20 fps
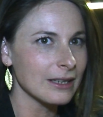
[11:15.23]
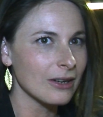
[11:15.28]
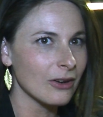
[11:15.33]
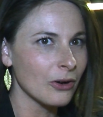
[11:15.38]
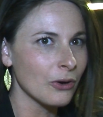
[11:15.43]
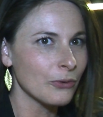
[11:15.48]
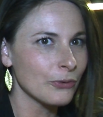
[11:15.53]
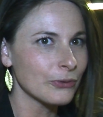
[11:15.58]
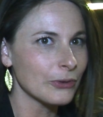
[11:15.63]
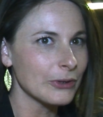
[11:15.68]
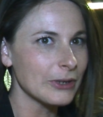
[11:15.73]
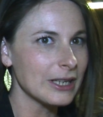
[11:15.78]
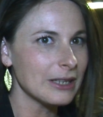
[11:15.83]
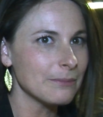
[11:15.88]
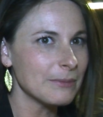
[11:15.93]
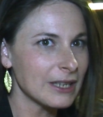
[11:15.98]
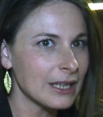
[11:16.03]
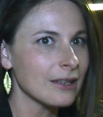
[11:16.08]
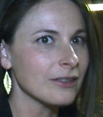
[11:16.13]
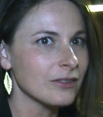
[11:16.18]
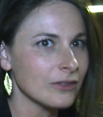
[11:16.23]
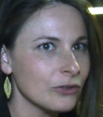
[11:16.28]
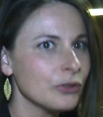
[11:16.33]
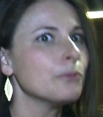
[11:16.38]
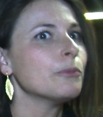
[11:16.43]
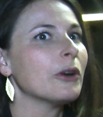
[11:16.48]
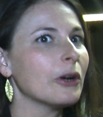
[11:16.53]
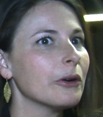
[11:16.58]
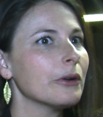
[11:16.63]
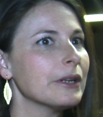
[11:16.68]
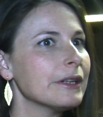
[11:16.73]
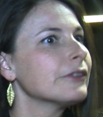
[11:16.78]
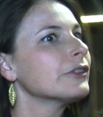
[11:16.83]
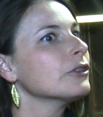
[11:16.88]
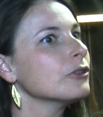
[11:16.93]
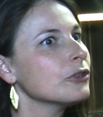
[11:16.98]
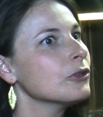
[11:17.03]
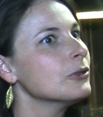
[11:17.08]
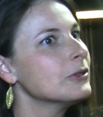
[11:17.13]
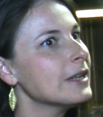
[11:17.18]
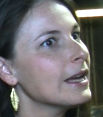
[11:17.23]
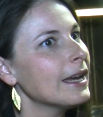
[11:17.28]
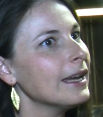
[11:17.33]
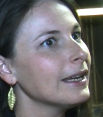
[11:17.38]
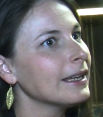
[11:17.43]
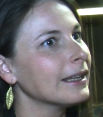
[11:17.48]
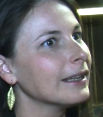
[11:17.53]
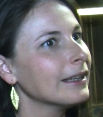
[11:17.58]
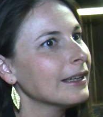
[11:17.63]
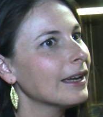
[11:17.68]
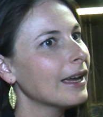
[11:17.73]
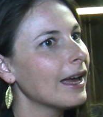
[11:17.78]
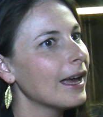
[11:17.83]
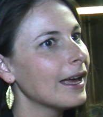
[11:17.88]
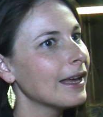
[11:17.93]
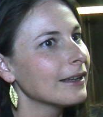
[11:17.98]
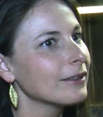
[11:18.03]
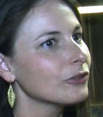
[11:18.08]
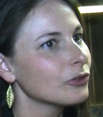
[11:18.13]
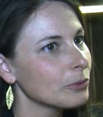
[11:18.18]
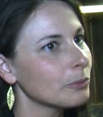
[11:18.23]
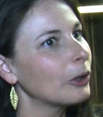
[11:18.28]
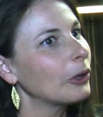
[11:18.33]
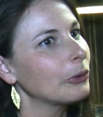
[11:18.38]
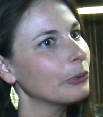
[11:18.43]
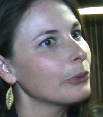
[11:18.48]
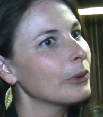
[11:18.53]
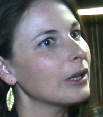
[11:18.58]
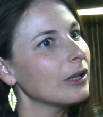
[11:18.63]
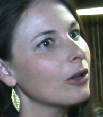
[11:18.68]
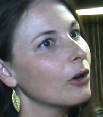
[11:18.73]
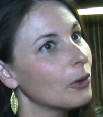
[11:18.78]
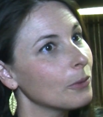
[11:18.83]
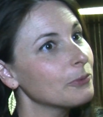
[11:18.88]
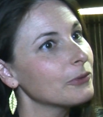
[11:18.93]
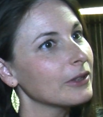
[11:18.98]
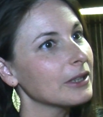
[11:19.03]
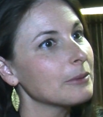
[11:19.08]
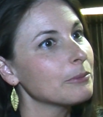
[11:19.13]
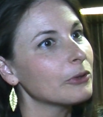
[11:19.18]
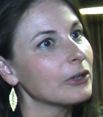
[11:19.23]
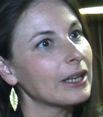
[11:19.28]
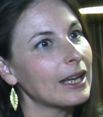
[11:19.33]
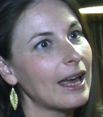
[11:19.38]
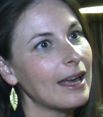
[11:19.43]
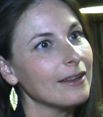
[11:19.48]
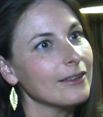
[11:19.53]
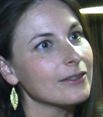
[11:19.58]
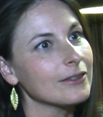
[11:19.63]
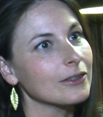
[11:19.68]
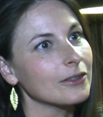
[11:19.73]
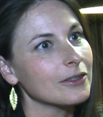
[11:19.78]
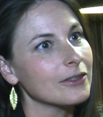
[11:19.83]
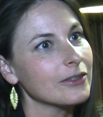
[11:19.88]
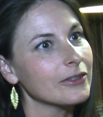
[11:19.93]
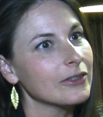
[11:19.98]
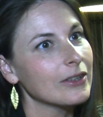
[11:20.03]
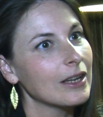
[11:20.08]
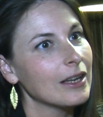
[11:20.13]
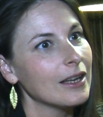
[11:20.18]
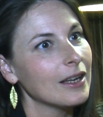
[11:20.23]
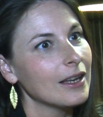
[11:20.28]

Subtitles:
over it because tomorrow is a new day and tomorrow will hopefully bring answers.